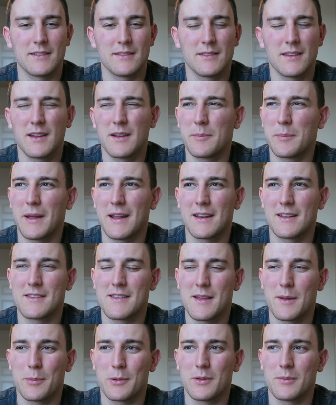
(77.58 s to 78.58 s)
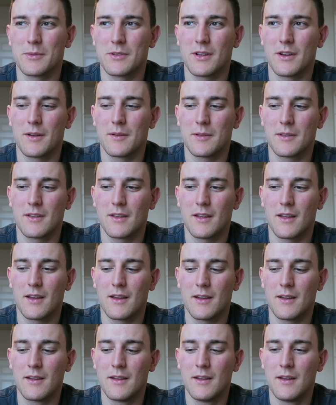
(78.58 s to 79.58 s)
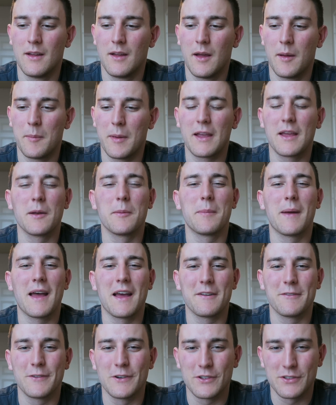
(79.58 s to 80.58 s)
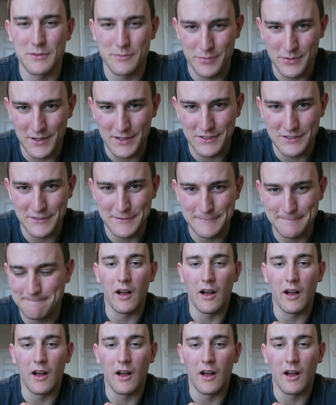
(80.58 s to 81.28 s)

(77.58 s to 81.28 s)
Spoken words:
not a bad example, I'm sorry, making a bad first impression.